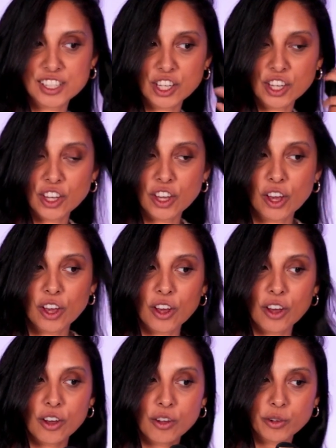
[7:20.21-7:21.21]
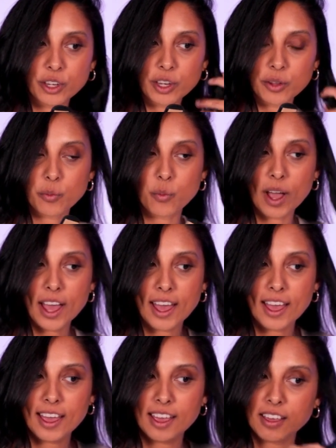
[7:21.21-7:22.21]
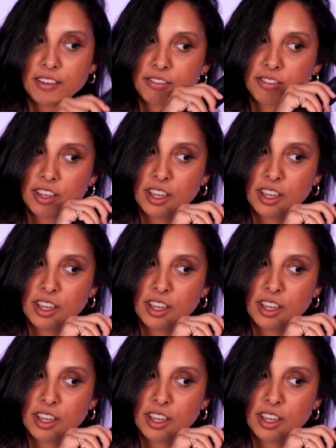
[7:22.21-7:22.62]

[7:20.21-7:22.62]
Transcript: So you can curl or you can wave.